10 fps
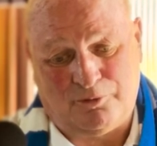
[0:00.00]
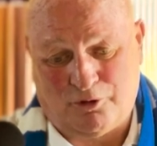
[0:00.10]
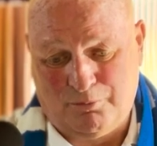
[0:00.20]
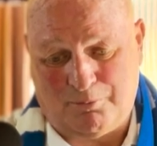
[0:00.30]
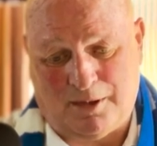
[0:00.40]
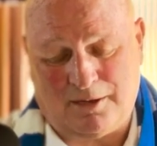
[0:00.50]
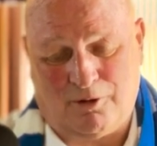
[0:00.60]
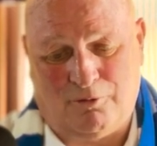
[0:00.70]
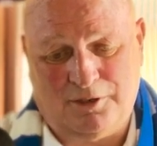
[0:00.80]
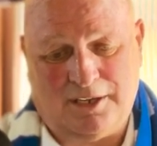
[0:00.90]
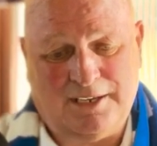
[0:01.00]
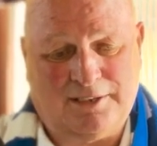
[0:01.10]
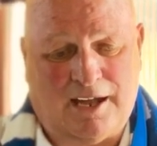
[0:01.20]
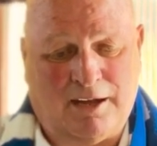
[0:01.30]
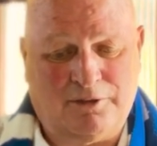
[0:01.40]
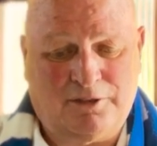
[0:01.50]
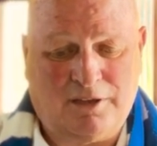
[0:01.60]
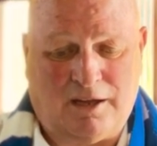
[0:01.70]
drove me back over to his house.